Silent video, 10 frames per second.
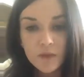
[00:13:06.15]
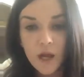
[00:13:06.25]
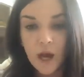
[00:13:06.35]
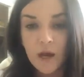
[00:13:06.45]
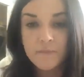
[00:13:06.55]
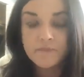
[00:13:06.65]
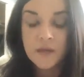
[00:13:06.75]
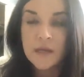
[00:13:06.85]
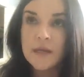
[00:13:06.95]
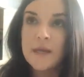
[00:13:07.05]

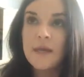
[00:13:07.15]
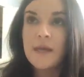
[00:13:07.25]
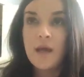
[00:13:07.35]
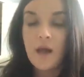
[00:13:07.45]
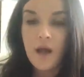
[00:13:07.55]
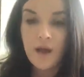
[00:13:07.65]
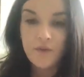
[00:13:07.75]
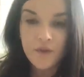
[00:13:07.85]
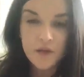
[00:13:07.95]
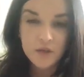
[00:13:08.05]
I
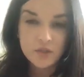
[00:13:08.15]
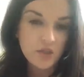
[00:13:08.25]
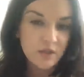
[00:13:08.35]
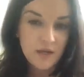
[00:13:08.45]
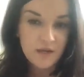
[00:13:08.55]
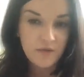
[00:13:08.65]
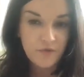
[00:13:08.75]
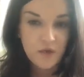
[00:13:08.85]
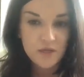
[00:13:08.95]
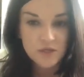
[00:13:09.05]
think there's a lot of
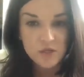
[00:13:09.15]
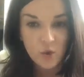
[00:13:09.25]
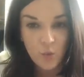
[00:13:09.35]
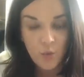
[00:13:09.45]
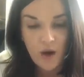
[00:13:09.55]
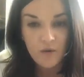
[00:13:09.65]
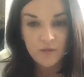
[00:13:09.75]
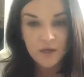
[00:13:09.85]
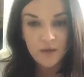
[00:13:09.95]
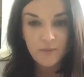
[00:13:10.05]
things
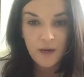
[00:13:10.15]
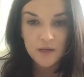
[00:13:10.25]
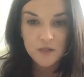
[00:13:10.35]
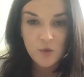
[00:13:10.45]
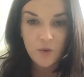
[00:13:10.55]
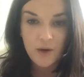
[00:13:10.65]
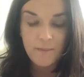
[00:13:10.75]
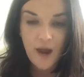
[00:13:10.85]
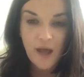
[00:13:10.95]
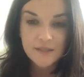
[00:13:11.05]
surrounding mandatory
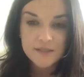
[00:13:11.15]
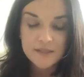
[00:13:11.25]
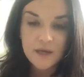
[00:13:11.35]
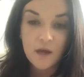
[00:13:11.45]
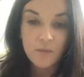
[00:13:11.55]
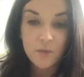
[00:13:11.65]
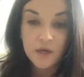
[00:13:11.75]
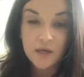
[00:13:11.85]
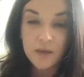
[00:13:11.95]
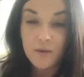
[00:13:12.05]
masks. We
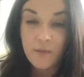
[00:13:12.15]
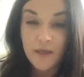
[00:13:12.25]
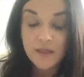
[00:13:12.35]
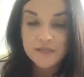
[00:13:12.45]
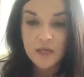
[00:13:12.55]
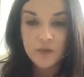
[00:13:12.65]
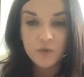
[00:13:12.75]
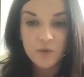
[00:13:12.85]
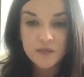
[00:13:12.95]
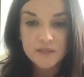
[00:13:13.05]
need to keep in mind that St.
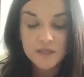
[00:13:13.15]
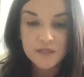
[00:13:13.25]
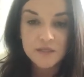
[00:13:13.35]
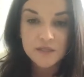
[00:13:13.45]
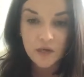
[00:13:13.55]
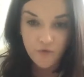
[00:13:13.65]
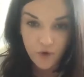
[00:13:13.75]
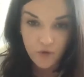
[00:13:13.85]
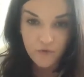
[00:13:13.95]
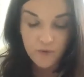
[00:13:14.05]
Louis is
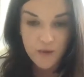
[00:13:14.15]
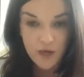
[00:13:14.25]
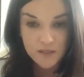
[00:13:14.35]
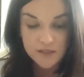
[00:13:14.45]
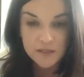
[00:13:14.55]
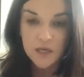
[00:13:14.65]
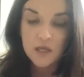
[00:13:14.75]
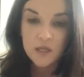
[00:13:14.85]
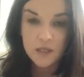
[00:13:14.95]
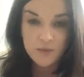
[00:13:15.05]
different from us.
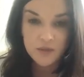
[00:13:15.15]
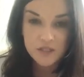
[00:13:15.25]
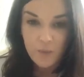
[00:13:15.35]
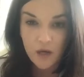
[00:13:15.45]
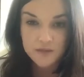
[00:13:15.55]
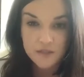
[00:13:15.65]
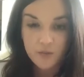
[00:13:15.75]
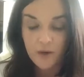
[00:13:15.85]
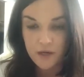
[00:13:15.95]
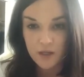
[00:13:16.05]
The response
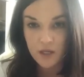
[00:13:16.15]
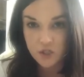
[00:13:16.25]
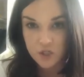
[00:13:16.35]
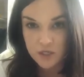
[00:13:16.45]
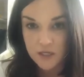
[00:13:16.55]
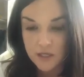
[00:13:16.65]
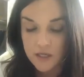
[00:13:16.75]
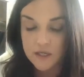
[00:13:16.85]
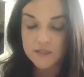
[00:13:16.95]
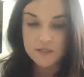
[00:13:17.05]
to
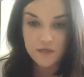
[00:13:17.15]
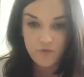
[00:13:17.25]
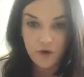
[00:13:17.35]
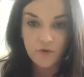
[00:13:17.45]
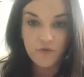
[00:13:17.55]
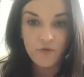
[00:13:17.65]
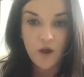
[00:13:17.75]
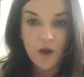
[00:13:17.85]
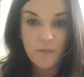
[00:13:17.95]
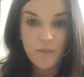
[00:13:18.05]
regulation is different
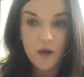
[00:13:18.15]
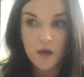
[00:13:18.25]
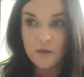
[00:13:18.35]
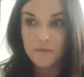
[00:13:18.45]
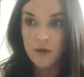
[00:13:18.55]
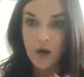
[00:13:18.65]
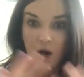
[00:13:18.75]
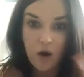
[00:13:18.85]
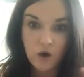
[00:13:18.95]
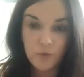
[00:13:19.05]
from
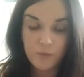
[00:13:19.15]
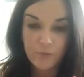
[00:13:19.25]
our